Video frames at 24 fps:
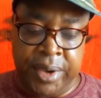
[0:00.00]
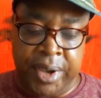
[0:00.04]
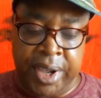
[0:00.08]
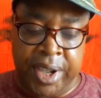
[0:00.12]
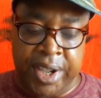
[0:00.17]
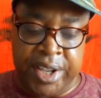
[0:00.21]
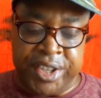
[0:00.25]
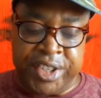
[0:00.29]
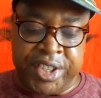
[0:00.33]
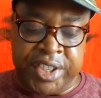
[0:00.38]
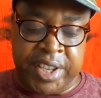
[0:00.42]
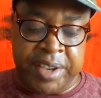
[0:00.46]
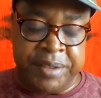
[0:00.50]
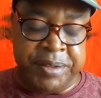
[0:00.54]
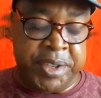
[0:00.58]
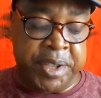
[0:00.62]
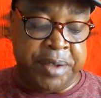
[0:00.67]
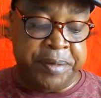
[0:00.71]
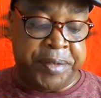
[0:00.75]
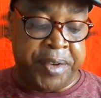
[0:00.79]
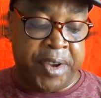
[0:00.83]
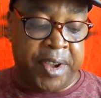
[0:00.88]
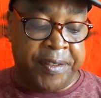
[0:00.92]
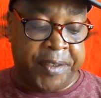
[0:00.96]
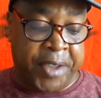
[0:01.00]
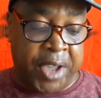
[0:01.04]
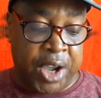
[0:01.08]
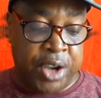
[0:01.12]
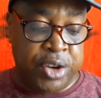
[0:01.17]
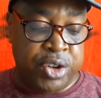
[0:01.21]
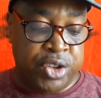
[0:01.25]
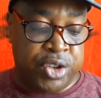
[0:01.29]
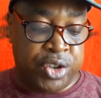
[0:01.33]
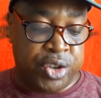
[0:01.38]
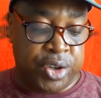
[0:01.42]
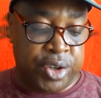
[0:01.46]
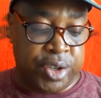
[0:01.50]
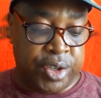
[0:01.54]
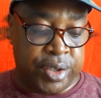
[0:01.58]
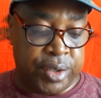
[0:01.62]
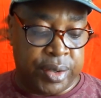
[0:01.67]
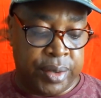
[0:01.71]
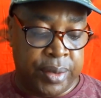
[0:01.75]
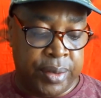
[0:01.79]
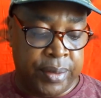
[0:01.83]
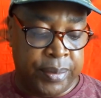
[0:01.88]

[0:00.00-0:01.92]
in 75 countries.